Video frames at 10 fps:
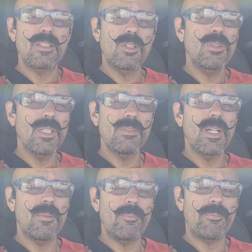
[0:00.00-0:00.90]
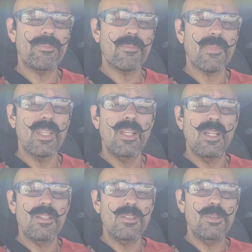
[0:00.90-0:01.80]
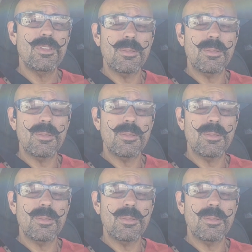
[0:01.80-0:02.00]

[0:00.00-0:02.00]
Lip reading: don't give up. Do